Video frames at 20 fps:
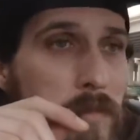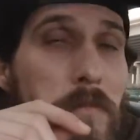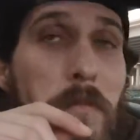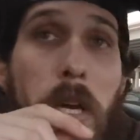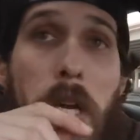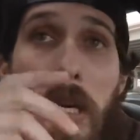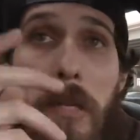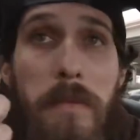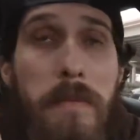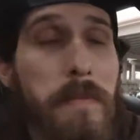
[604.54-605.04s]

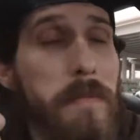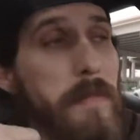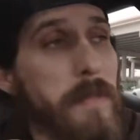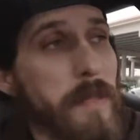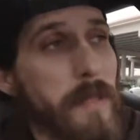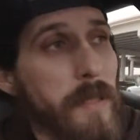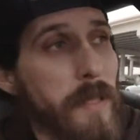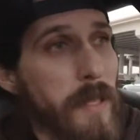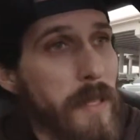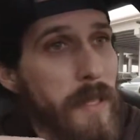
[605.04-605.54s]
Ah.
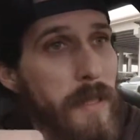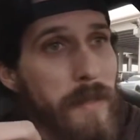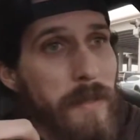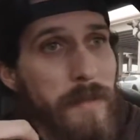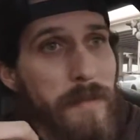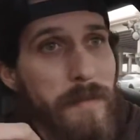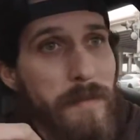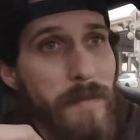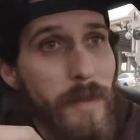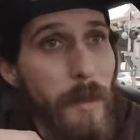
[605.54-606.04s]

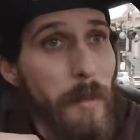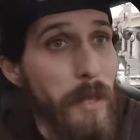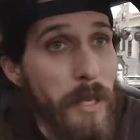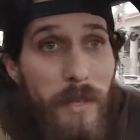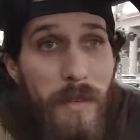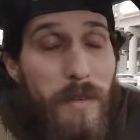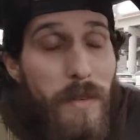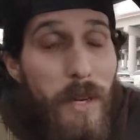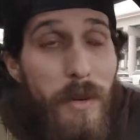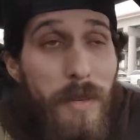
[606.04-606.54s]
I mean,
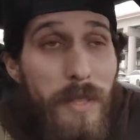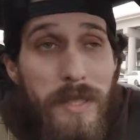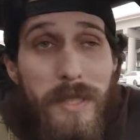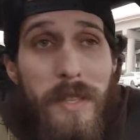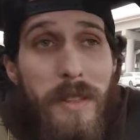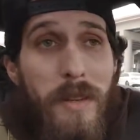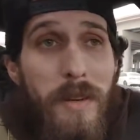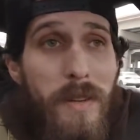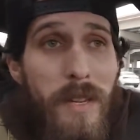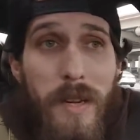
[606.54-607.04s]
you notice
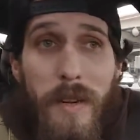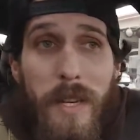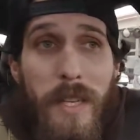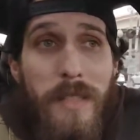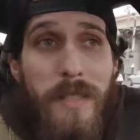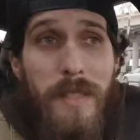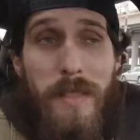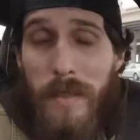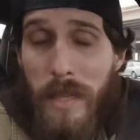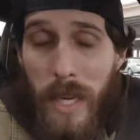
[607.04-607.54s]
that they're there
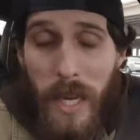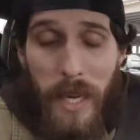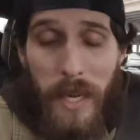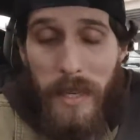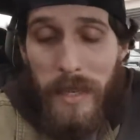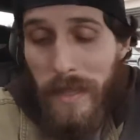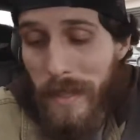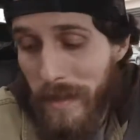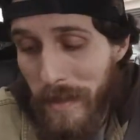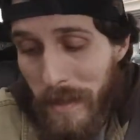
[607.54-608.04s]
because it
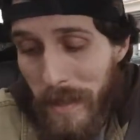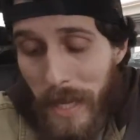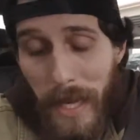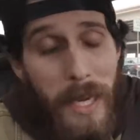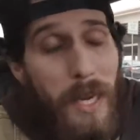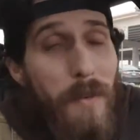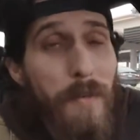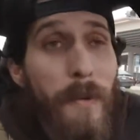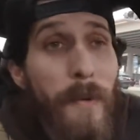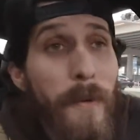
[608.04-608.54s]
kind of
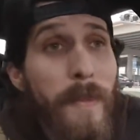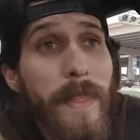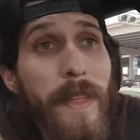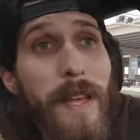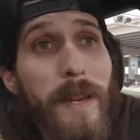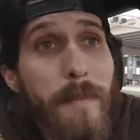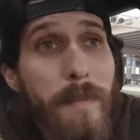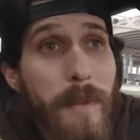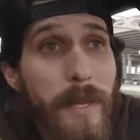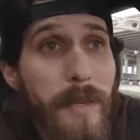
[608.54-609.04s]
can't avoid
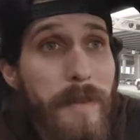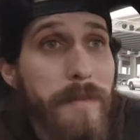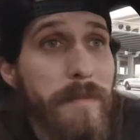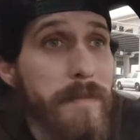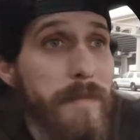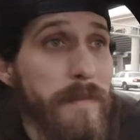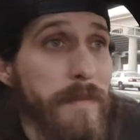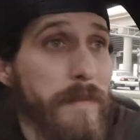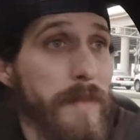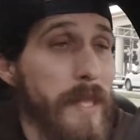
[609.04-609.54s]
that, but
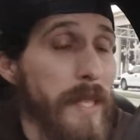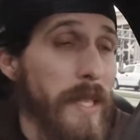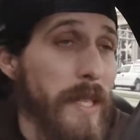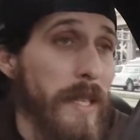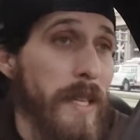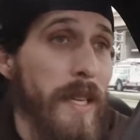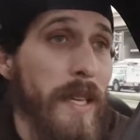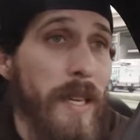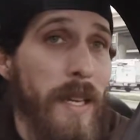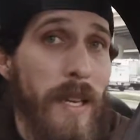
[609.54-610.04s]

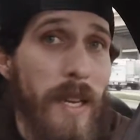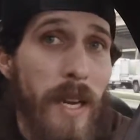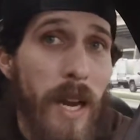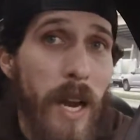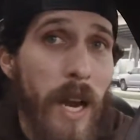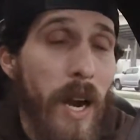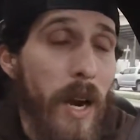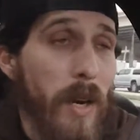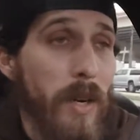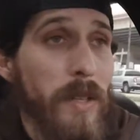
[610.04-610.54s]

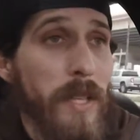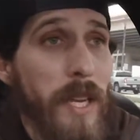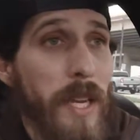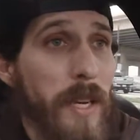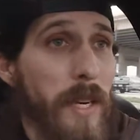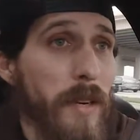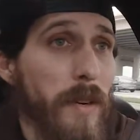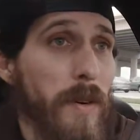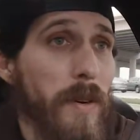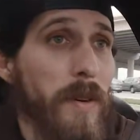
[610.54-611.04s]
hardly
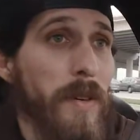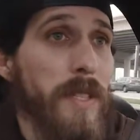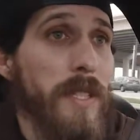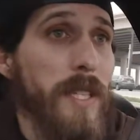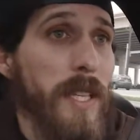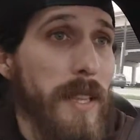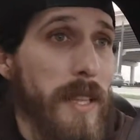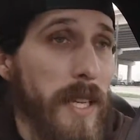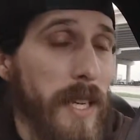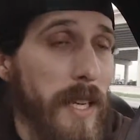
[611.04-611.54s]
any noise.
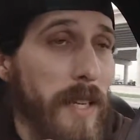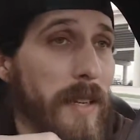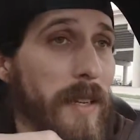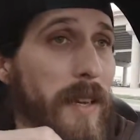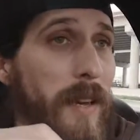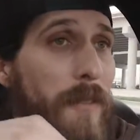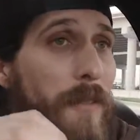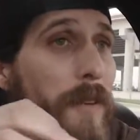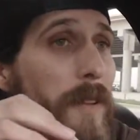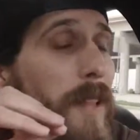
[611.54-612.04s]
I
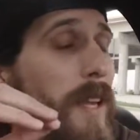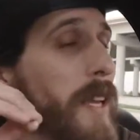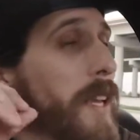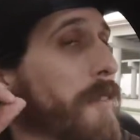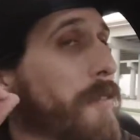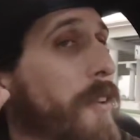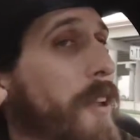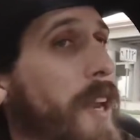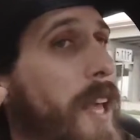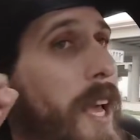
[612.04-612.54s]
feel like
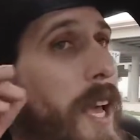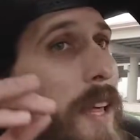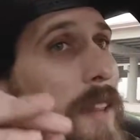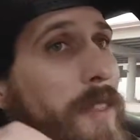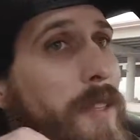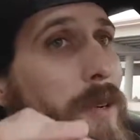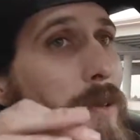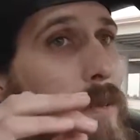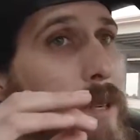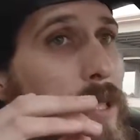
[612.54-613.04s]
if it
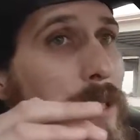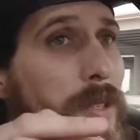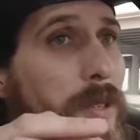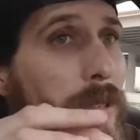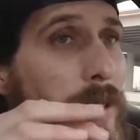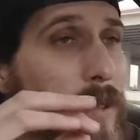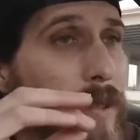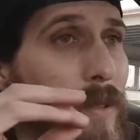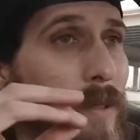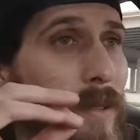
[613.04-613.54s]
had the
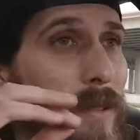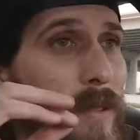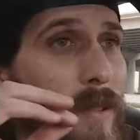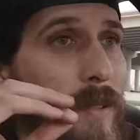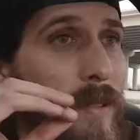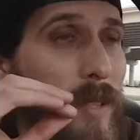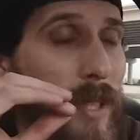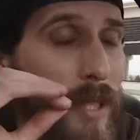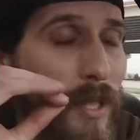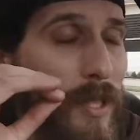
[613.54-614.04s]
original, the